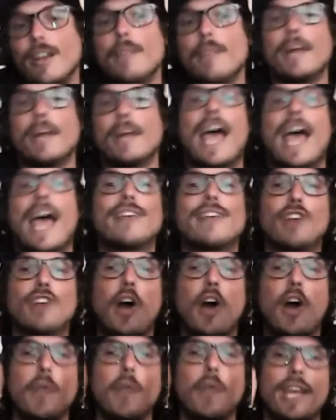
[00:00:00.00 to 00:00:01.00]
But as
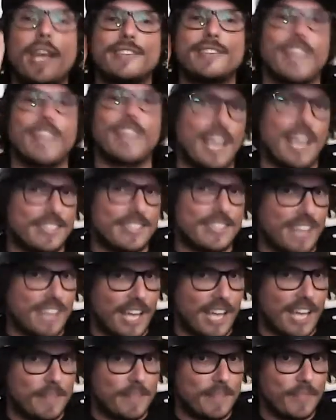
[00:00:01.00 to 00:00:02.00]
always, like I
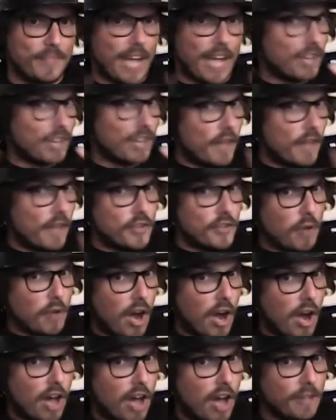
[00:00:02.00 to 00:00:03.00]
said, I love you
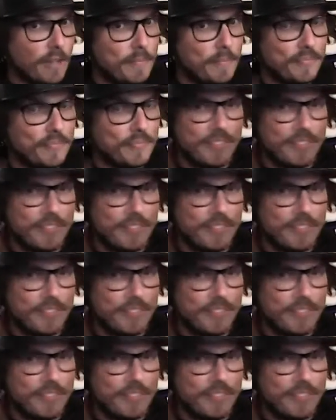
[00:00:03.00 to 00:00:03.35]
all.